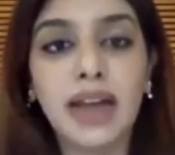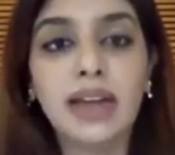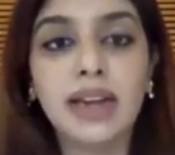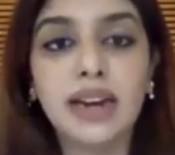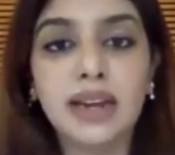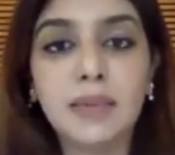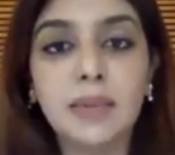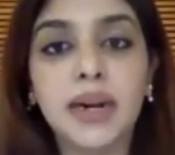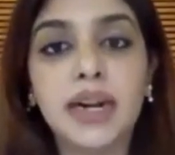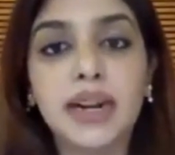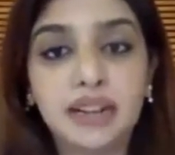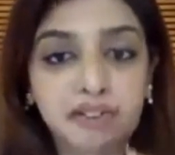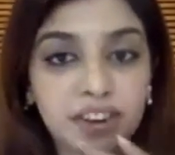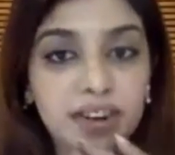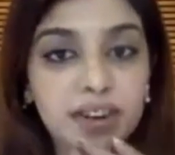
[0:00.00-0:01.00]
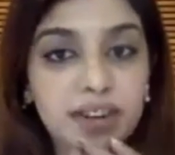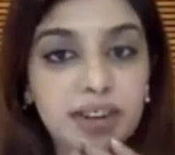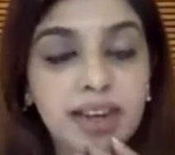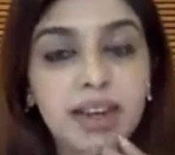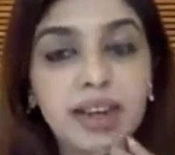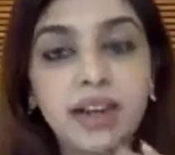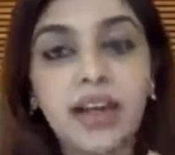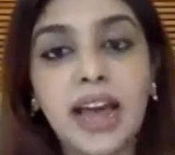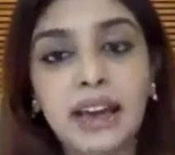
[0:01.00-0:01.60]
graying, but definitely hair